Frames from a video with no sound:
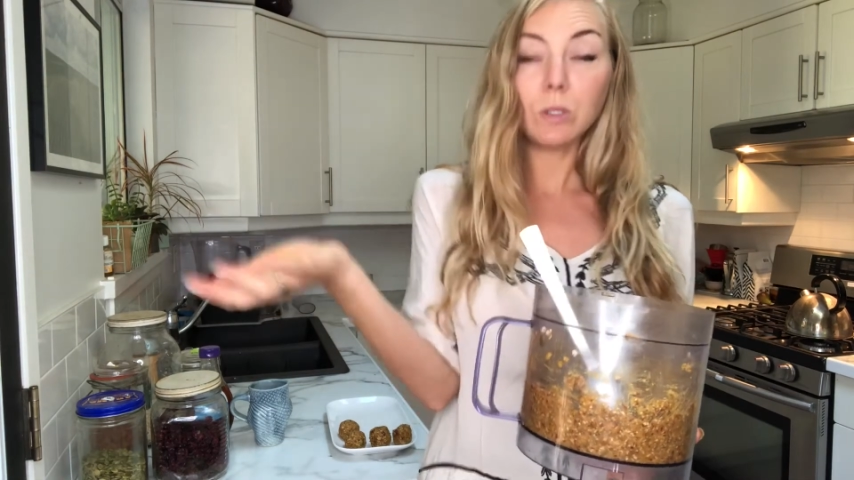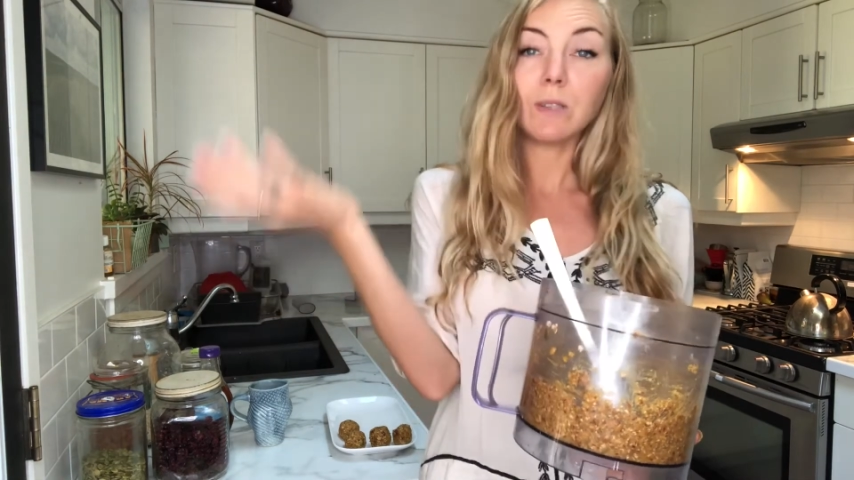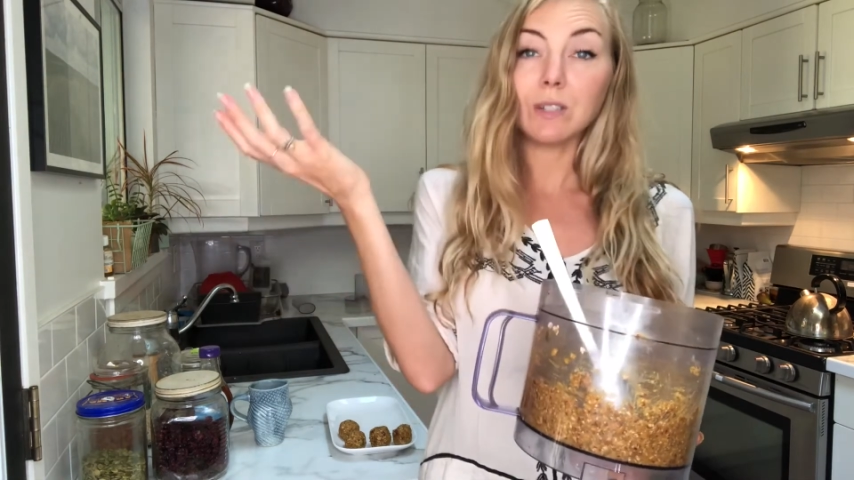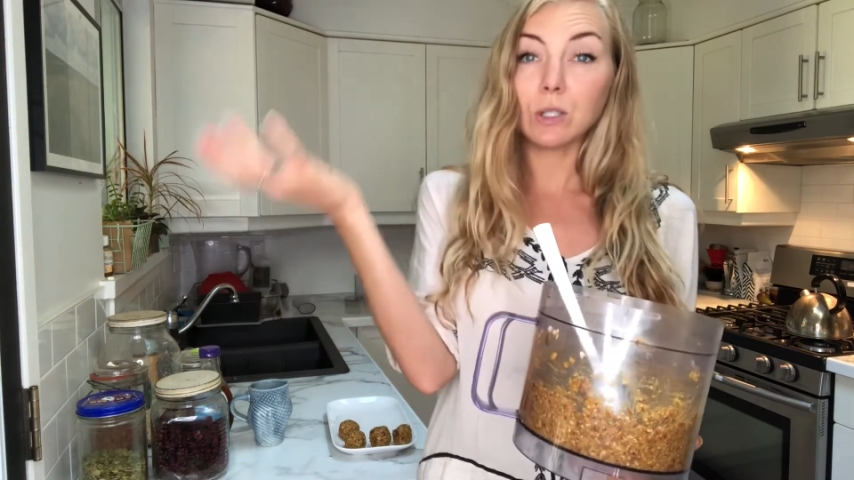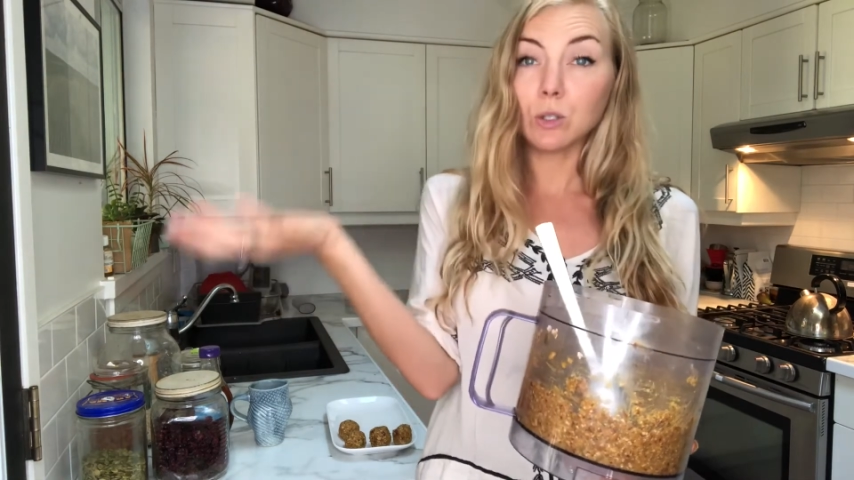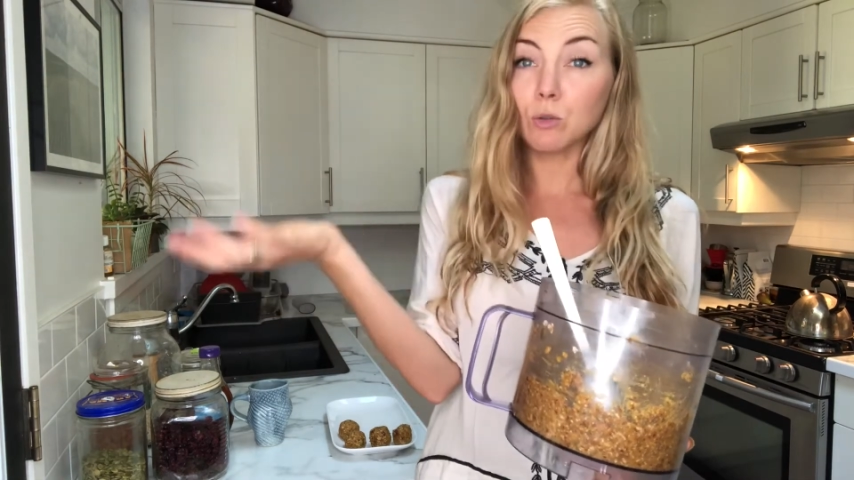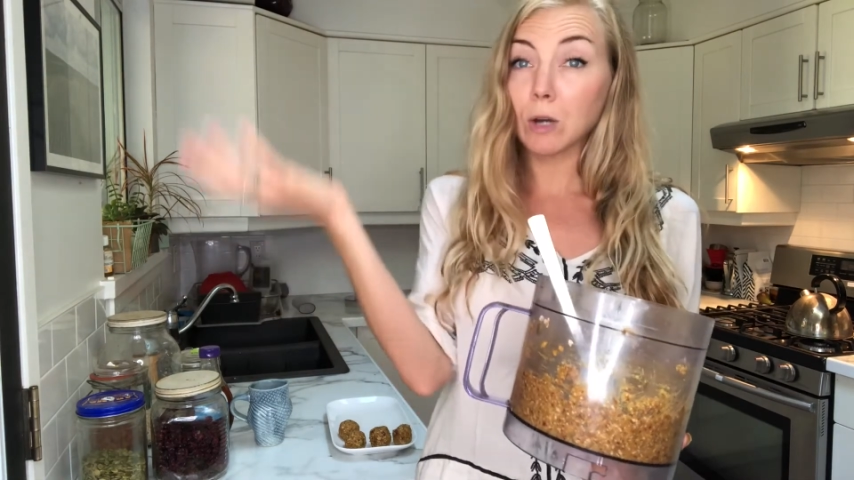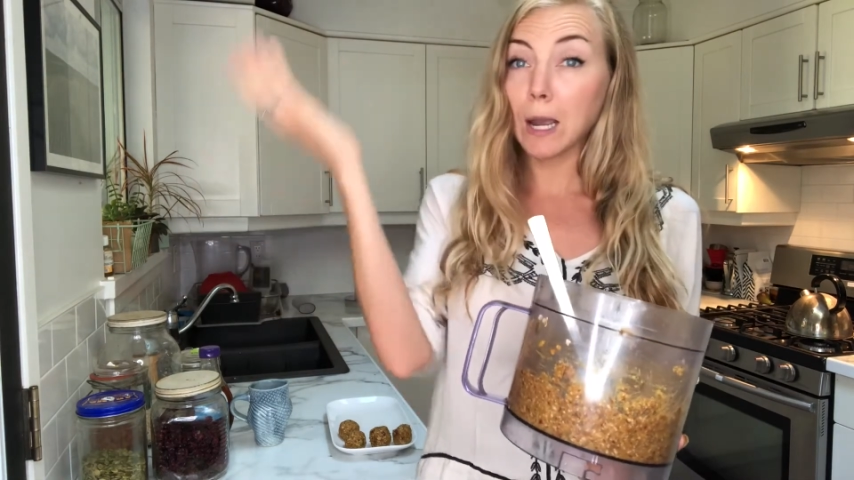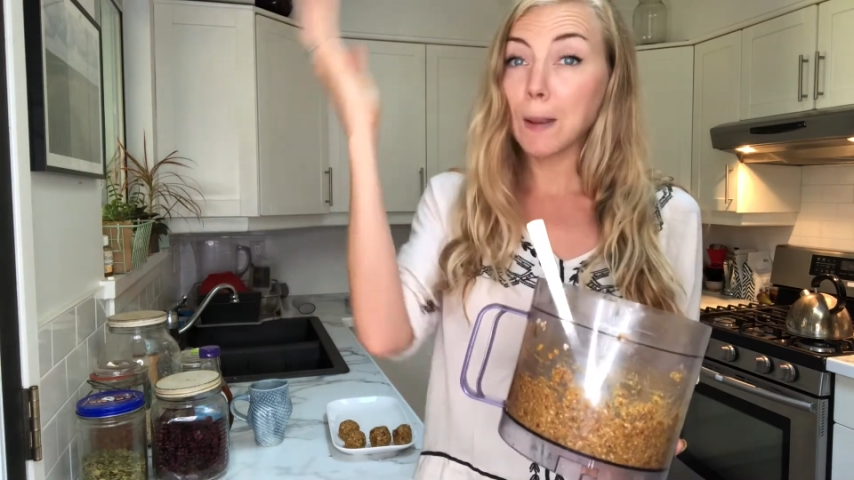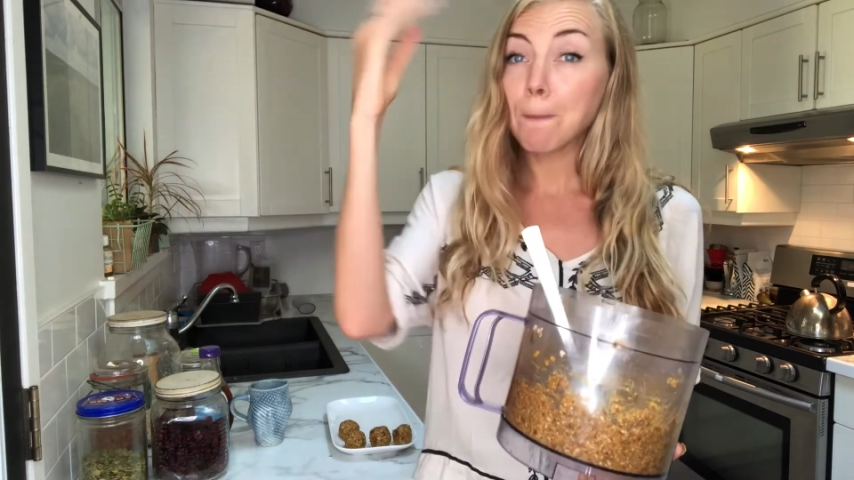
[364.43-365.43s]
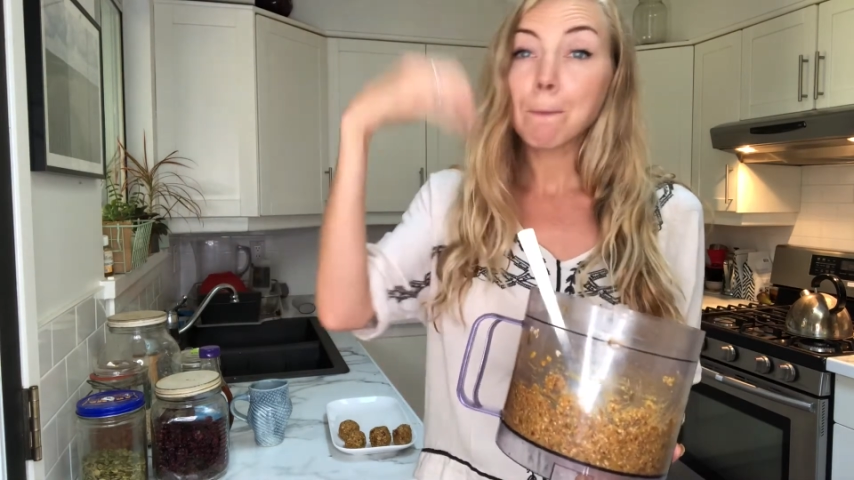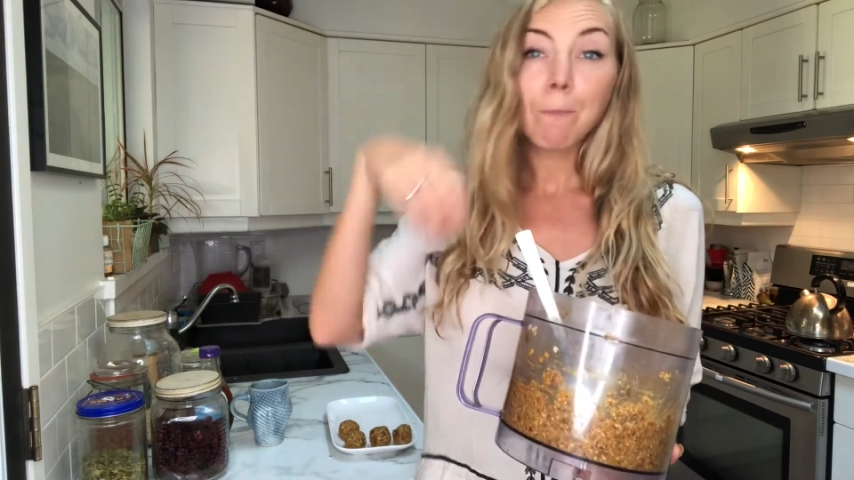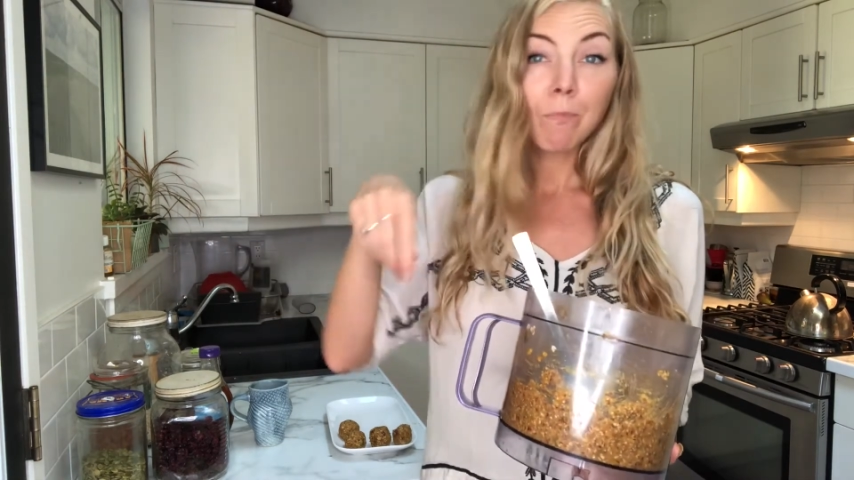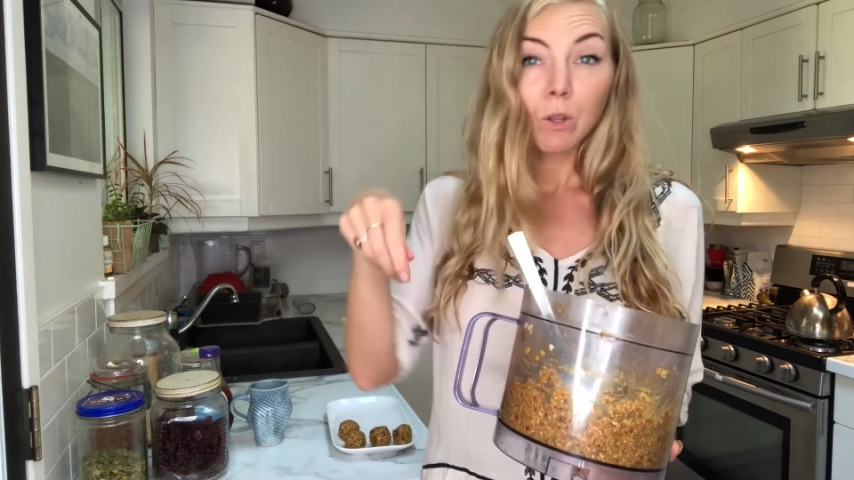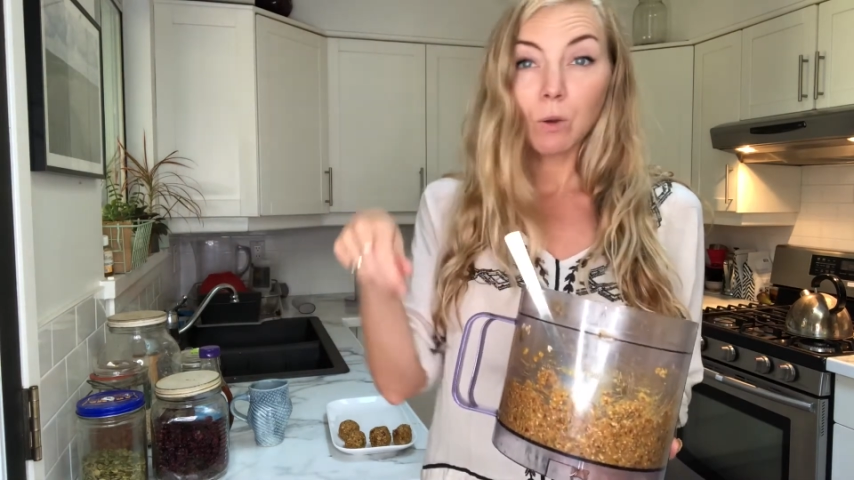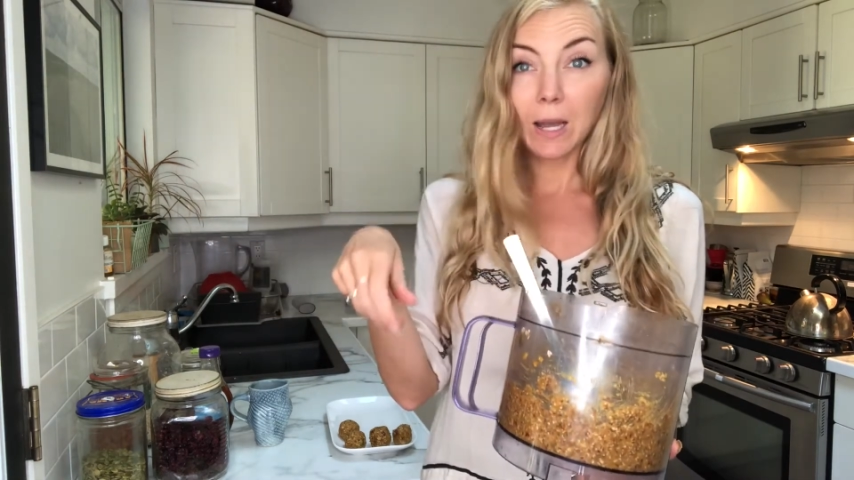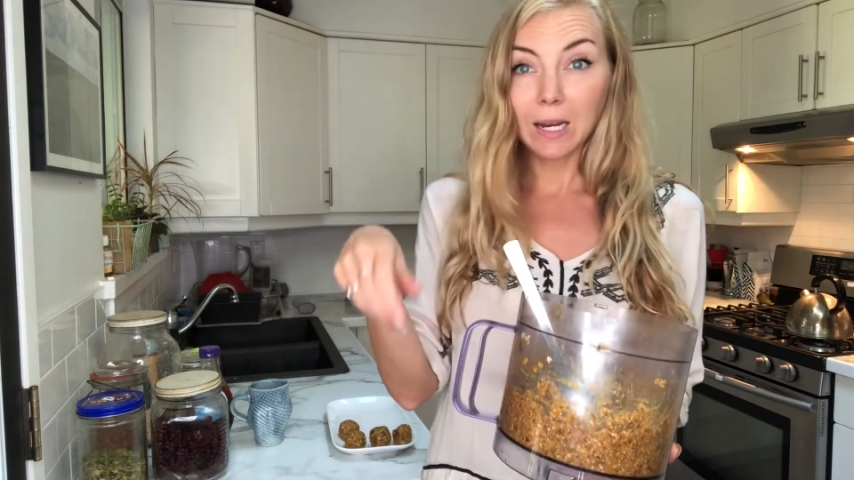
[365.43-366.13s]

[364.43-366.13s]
If it's too dry, go ahead,